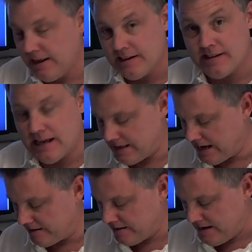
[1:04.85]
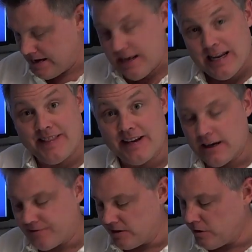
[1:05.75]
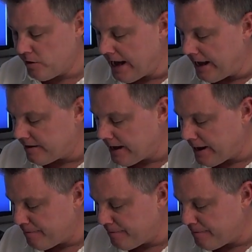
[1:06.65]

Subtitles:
It's not that tough to do that.